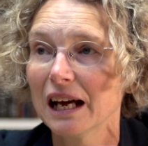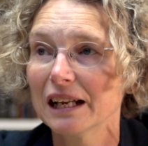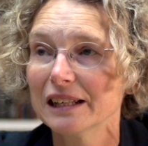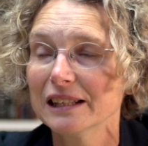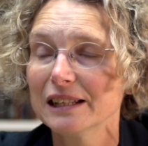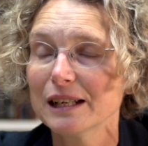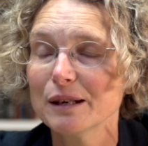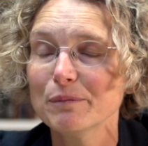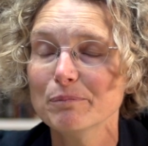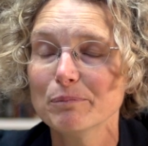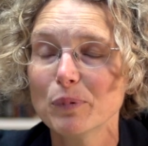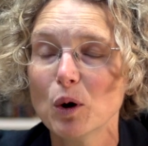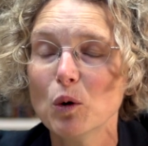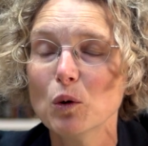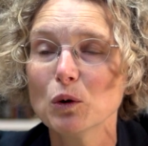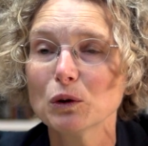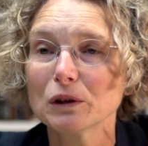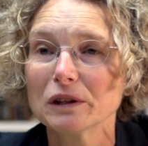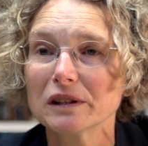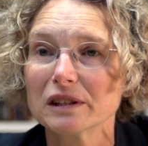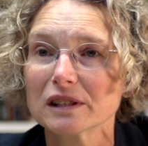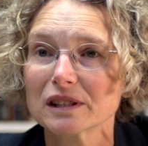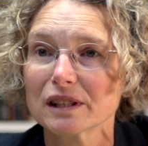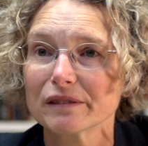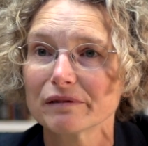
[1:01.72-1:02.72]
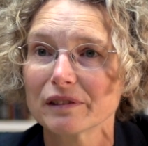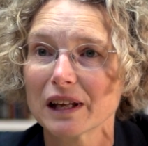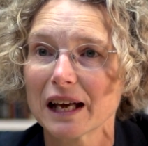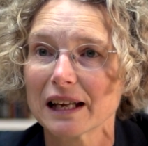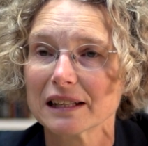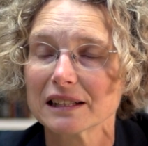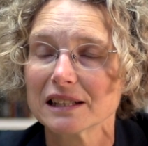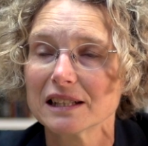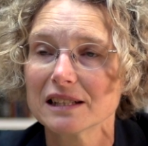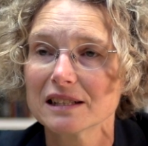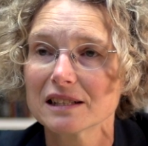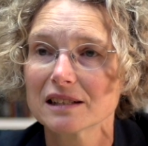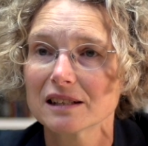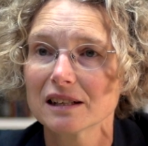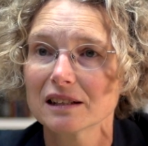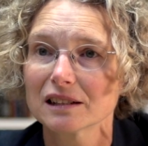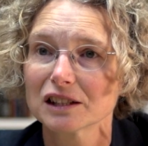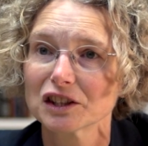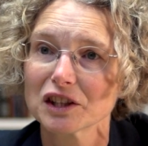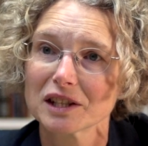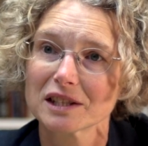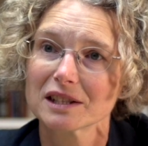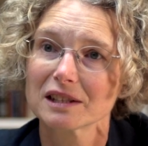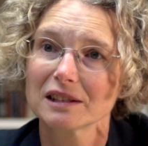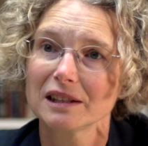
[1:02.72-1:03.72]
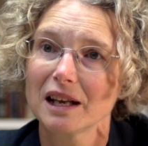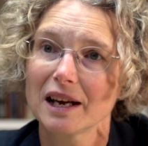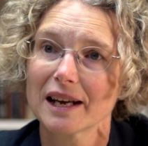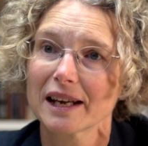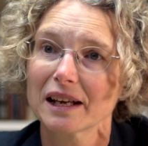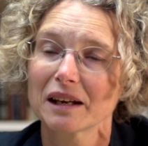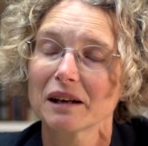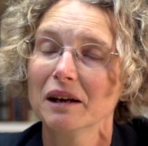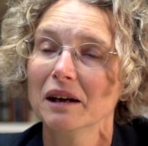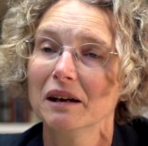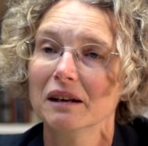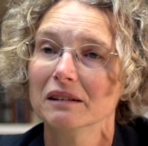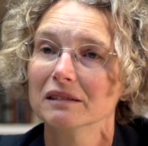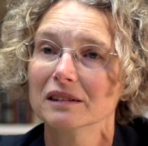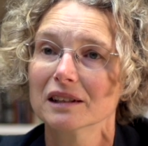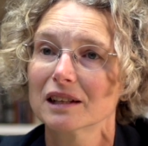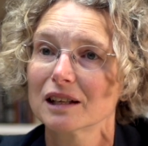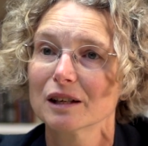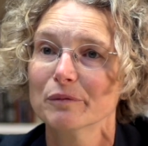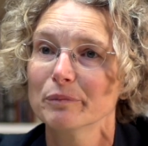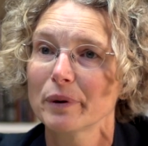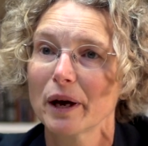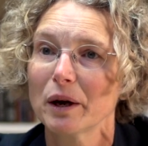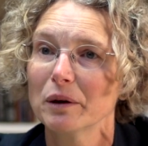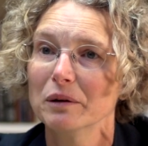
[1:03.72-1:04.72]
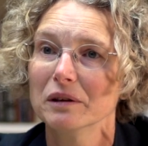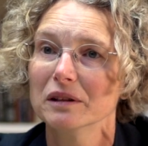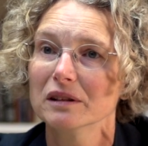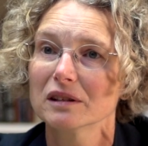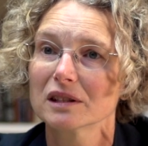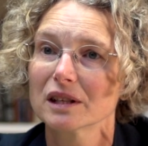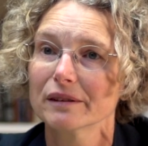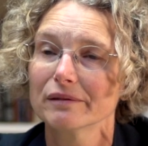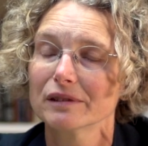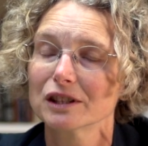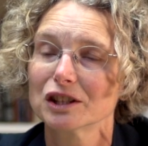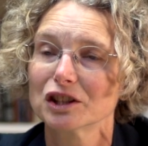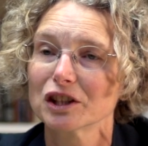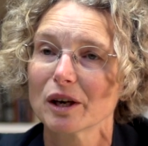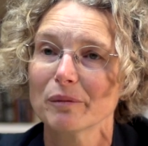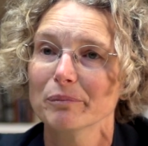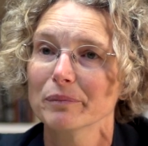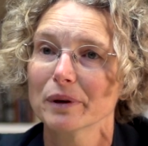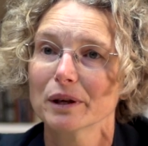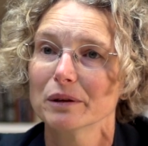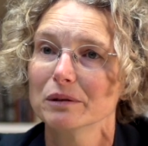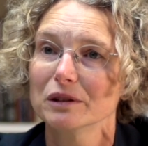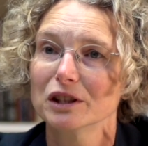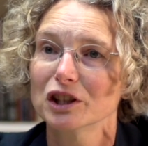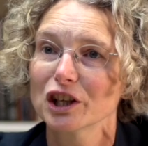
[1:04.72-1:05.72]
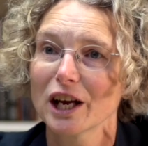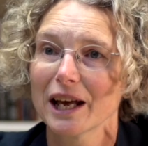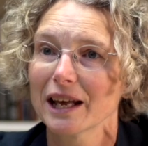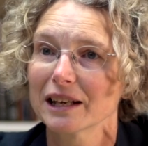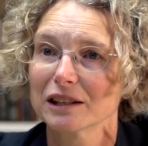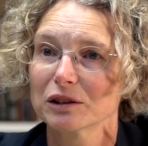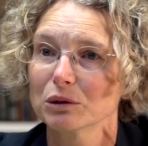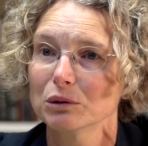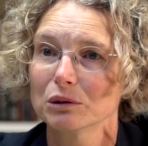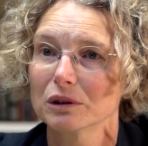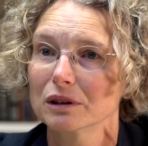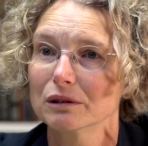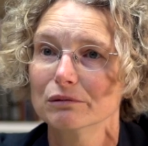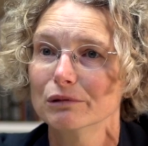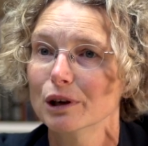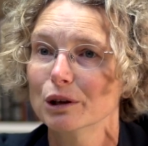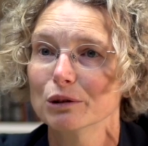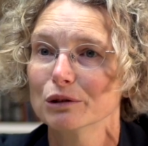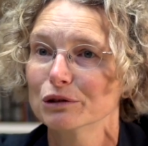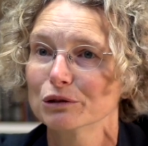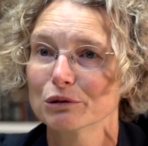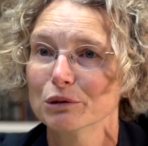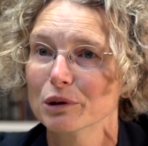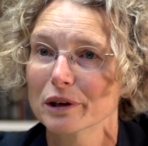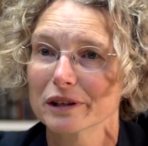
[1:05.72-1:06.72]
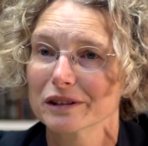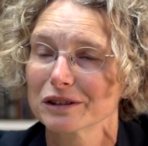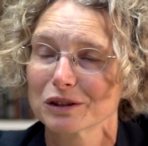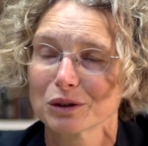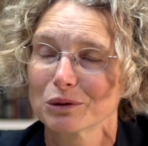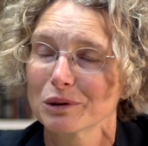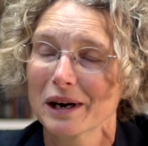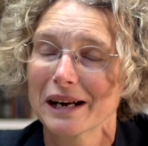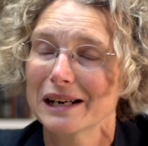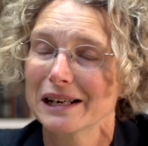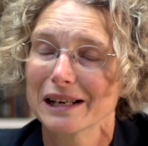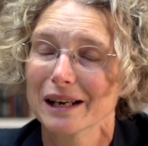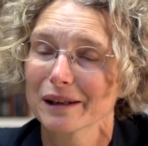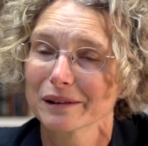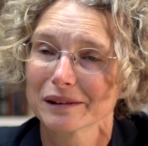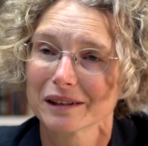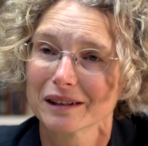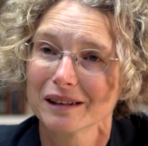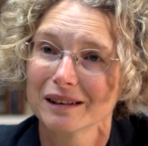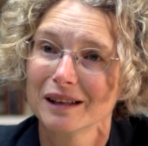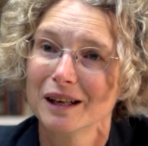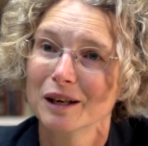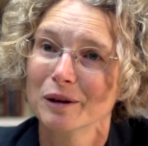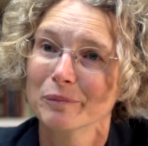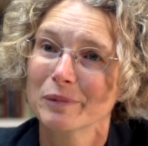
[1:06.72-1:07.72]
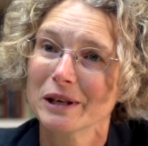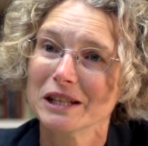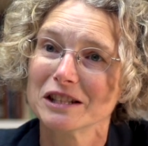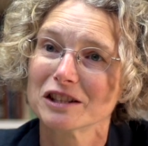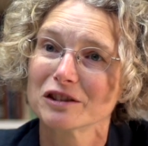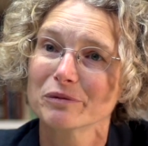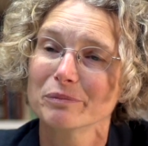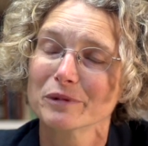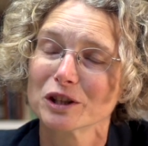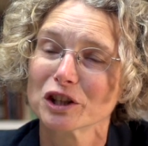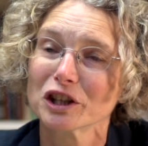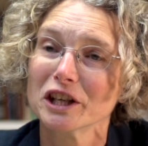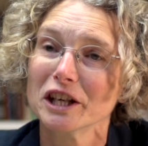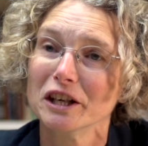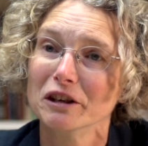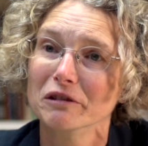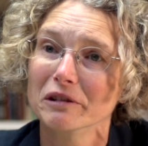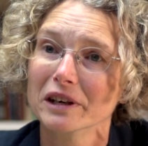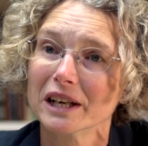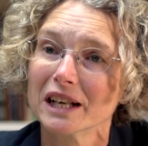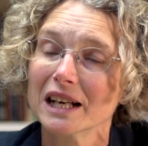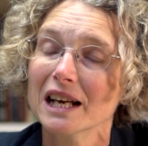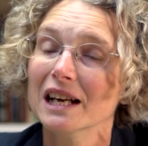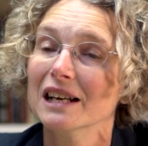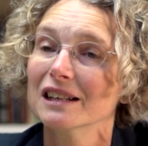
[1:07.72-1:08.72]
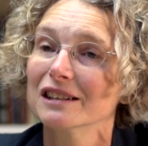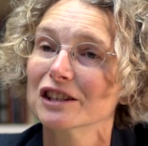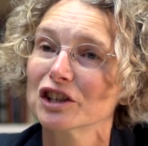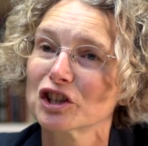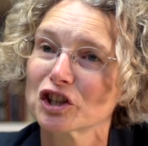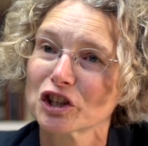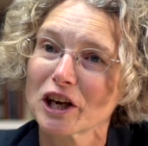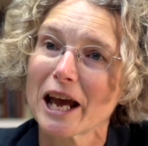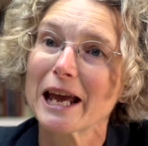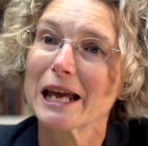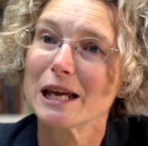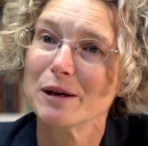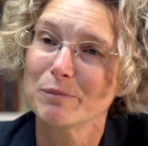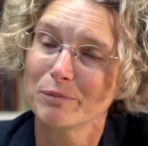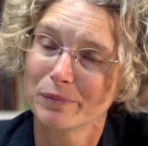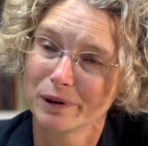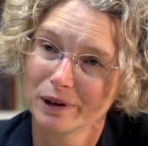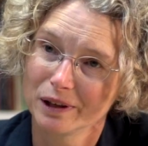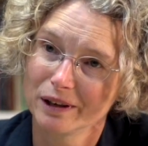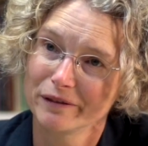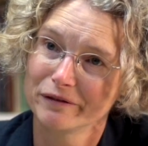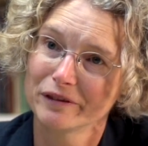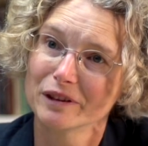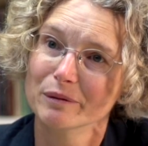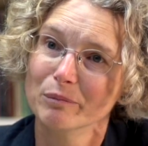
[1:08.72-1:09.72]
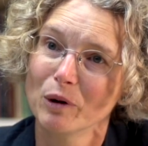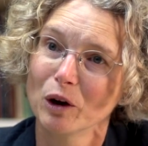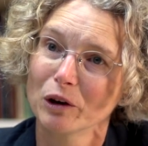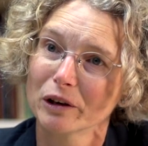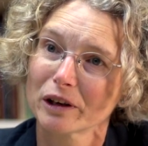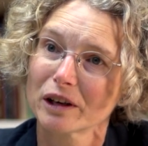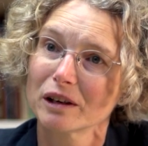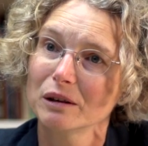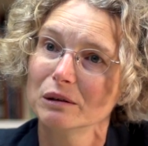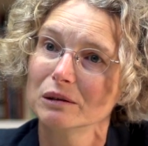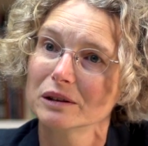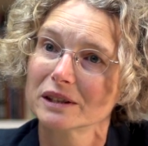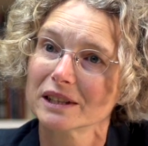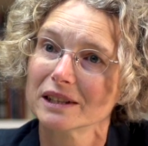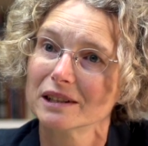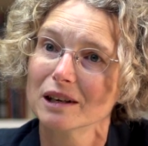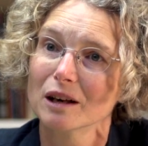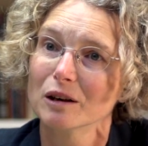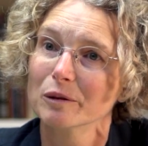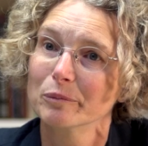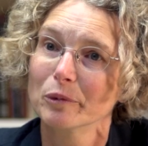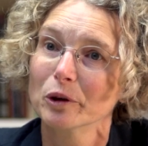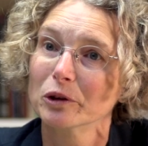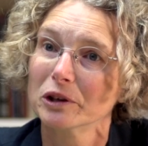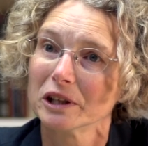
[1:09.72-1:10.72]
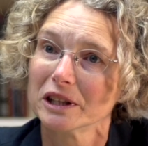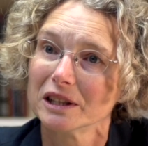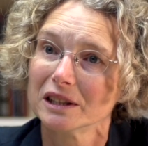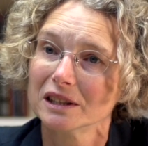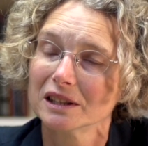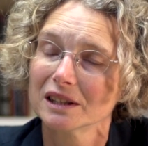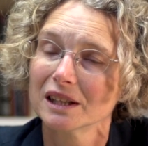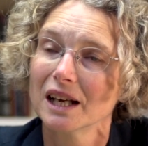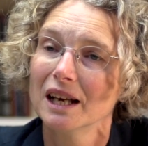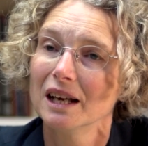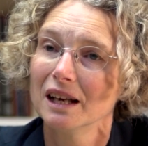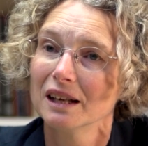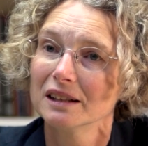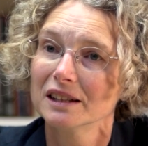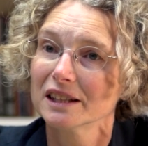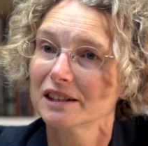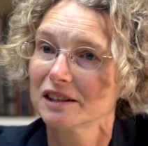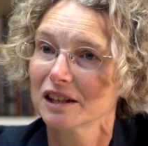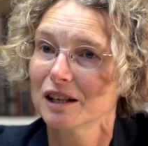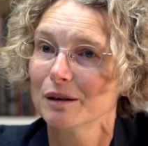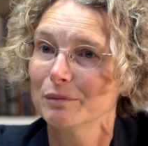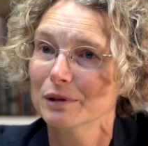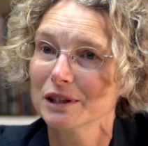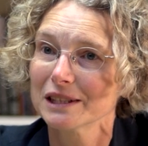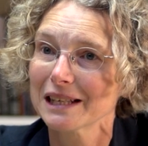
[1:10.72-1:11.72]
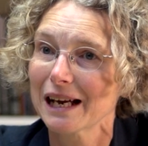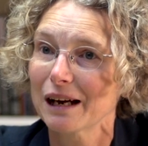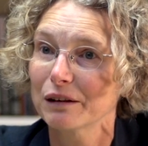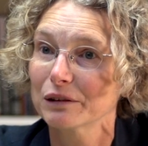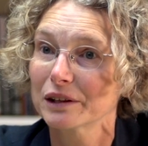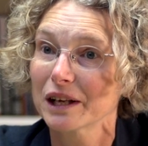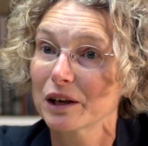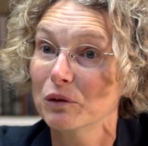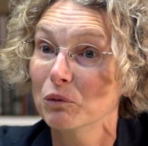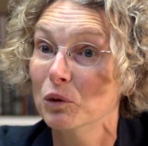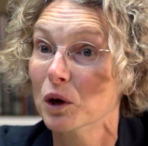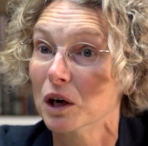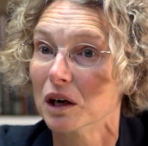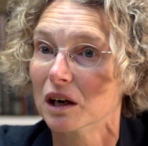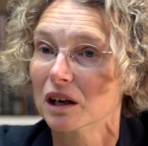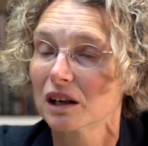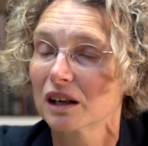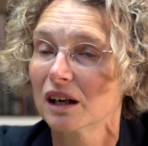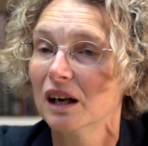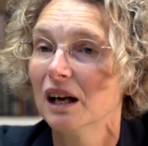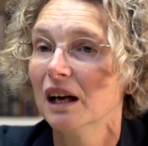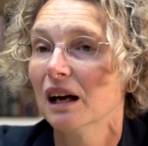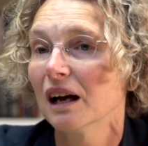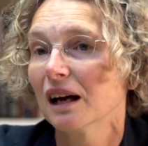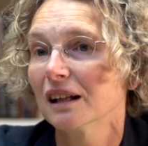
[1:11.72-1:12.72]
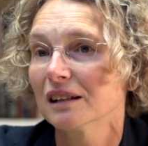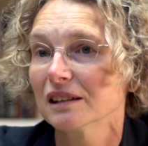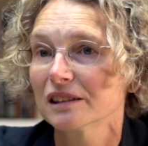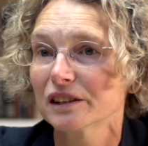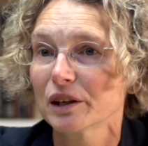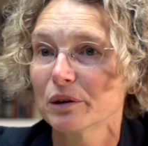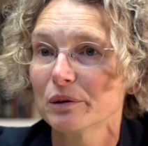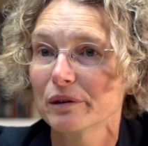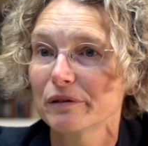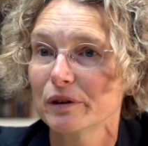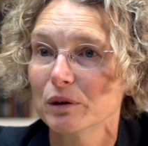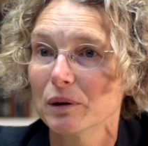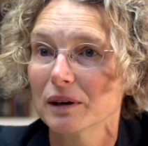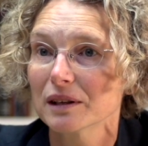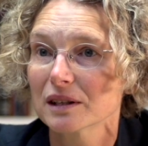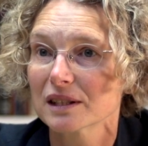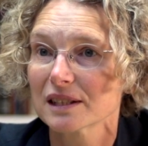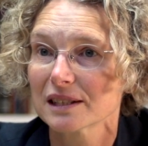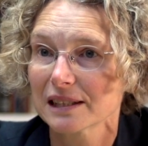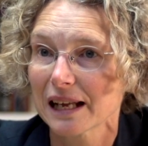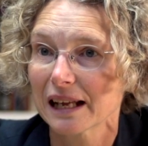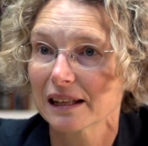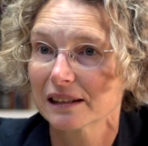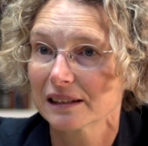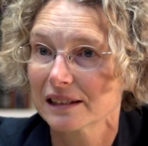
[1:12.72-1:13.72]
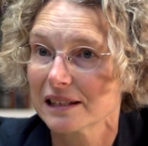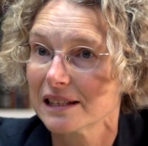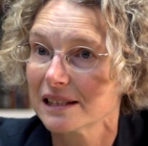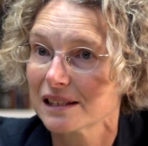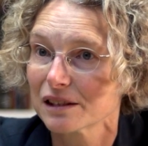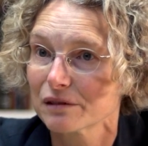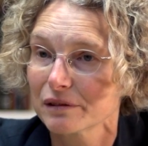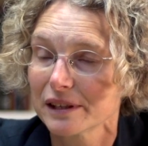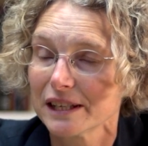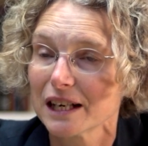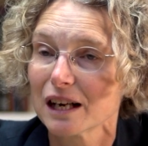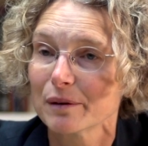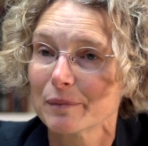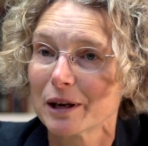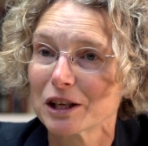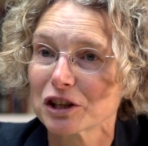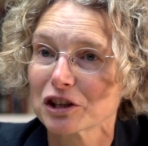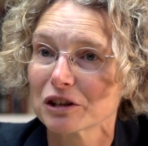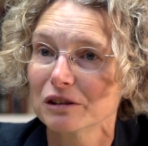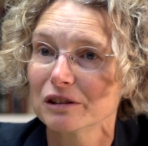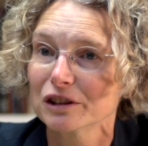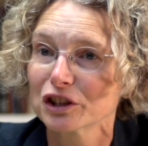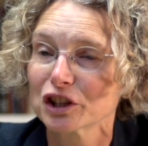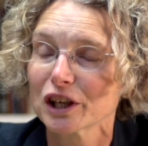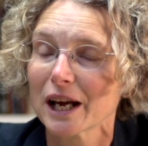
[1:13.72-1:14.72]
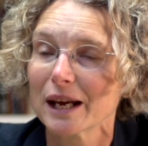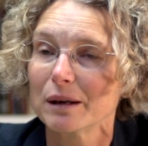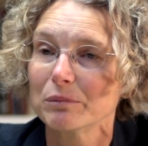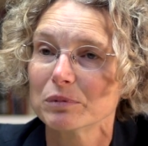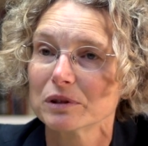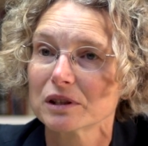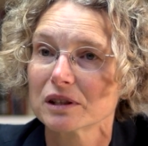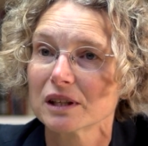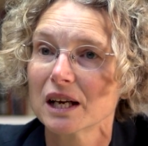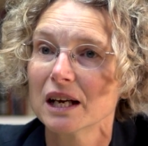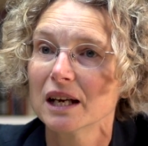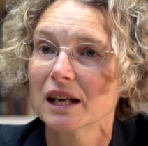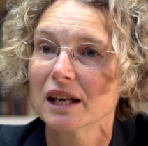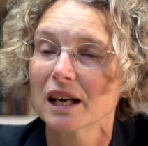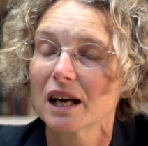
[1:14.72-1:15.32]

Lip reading: And the importance of that is that, just like the components of a jumbo jet or a Rolls-Royce or any other piece of machinery, the shape of the molecules in our bodies determines how they work. And so if you understand these three-dimensional shapes,